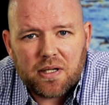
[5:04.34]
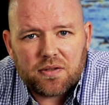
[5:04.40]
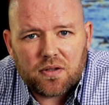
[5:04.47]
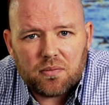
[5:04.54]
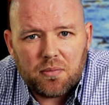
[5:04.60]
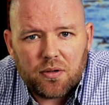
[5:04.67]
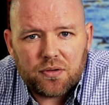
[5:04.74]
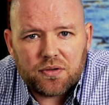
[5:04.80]
makes the
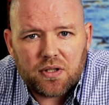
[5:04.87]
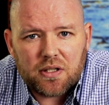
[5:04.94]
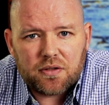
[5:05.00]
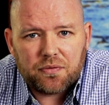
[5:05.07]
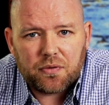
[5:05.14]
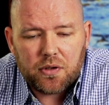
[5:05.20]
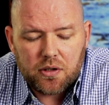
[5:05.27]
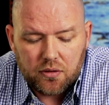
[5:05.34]
most sense
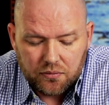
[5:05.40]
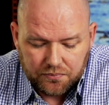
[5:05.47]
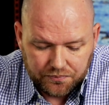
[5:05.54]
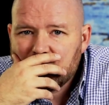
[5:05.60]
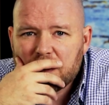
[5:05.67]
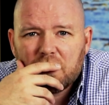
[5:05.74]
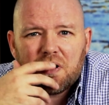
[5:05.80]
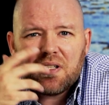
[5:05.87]
for you.
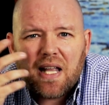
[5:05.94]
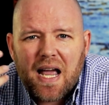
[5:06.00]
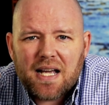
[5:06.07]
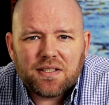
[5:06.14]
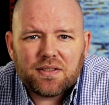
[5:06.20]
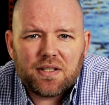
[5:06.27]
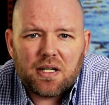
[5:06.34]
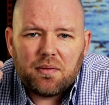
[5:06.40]
So the
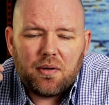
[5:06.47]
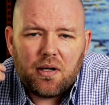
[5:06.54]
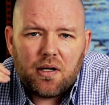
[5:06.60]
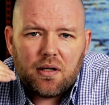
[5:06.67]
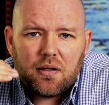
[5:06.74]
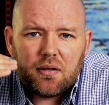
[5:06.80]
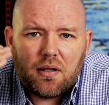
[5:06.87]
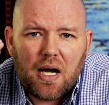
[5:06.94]
last
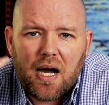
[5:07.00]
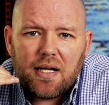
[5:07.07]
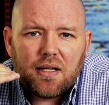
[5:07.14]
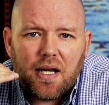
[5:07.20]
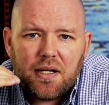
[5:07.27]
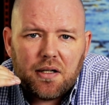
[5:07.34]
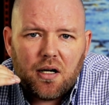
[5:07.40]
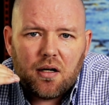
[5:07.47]

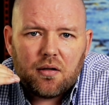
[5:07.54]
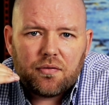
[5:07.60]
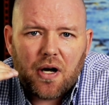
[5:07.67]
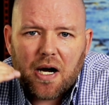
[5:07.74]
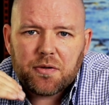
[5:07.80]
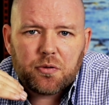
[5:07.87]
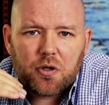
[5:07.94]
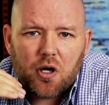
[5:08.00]
highlight of
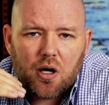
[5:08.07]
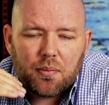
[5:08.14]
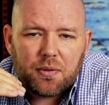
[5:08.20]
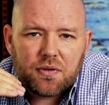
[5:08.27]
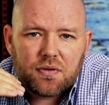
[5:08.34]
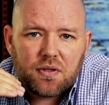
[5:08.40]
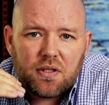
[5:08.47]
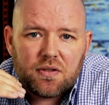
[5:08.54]

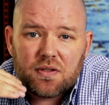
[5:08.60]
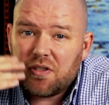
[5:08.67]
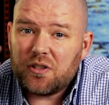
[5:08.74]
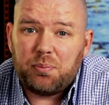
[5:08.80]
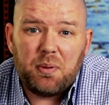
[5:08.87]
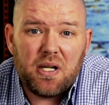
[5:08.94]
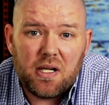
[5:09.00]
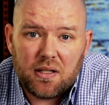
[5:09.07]
hydrocarbons is the
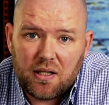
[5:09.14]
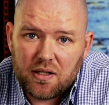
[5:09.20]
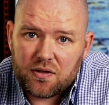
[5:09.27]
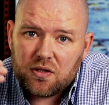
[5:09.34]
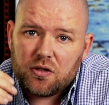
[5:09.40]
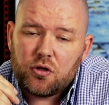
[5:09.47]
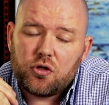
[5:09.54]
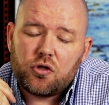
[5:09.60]
speed. It's
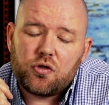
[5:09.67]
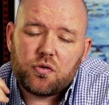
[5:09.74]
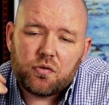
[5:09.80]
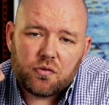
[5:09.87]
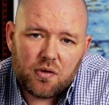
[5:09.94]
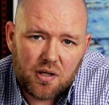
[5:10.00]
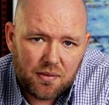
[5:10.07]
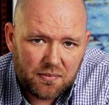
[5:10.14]

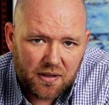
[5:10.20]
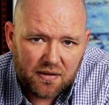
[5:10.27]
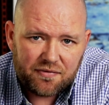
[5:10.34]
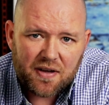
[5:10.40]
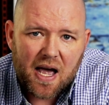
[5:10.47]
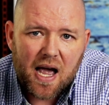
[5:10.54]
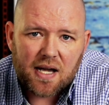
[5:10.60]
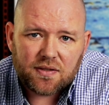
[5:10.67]
extremely
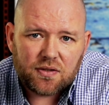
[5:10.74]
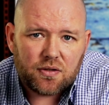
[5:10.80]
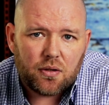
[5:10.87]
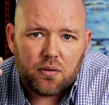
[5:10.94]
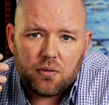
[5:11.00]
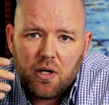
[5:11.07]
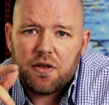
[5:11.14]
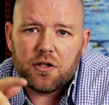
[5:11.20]
fast.
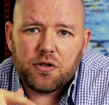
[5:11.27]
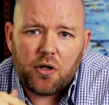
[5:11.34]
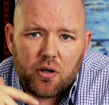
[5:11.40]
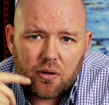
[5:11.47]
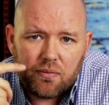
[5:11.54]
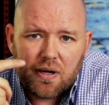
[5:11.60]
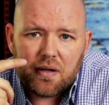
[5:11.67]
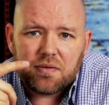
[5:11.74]
So the
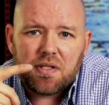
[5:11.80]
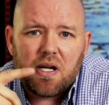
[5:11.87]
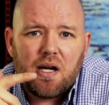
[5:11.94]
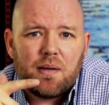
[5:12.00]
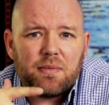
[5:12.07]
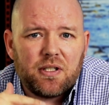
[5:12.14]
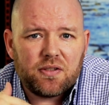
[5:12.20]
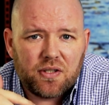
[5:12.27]
turnaround
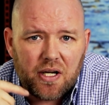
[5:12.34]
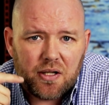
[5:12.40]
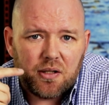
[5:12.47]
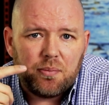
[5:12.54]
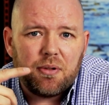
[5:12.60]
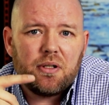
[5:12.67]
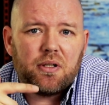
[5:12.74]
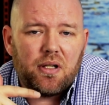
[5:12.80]
time and the
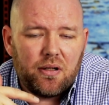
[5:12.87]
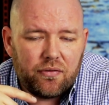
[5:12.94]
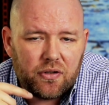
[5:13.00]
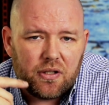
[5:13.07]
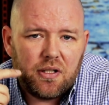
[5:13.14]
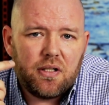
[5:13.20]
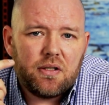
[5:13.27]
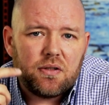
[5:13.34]
scalability of
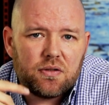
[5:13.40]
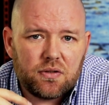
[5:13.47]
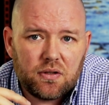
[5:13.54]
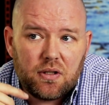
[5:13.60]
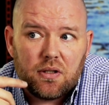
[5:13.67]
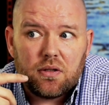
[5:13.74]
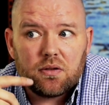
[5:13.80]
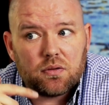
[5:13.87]
it is
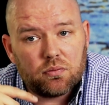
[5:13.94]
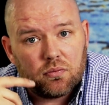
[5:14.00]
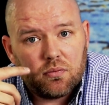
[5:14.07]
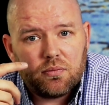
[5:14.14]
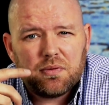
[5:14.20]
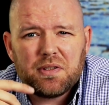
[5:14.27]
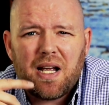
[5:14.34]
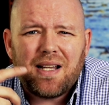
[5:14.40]

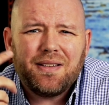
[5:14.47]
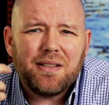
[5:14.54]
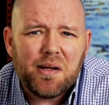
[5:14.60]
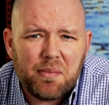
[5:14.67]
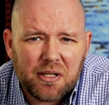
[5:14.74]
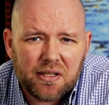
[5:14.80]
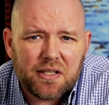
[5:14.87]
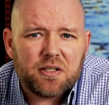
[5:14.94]
it's not
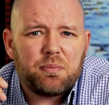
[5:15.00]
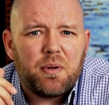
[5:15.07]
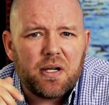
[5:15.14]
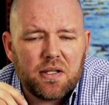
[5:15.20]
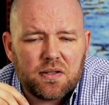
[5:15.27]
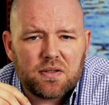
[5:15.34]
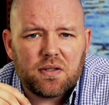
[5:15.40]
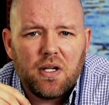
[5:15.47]
limitless, but
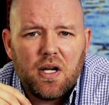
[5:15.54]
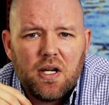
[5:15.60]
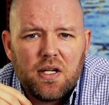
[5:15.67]
it's